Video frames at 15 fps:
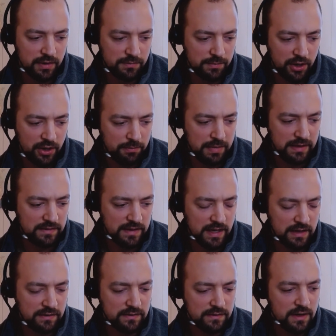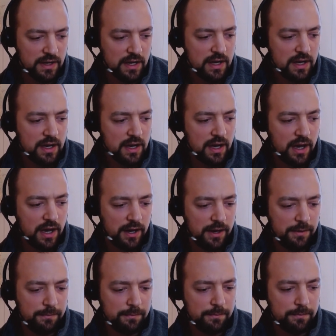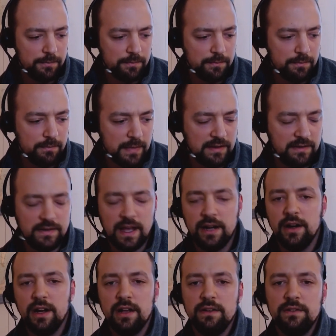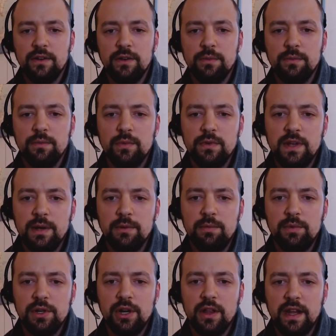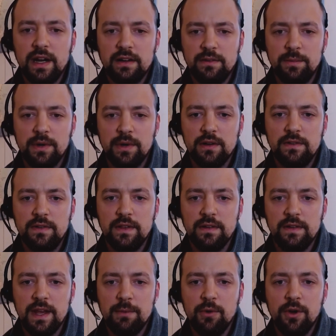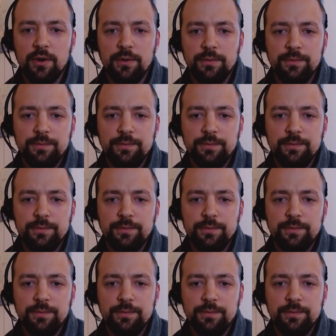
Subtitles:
my own business, et cetera. So was able to bring all that experience to the table.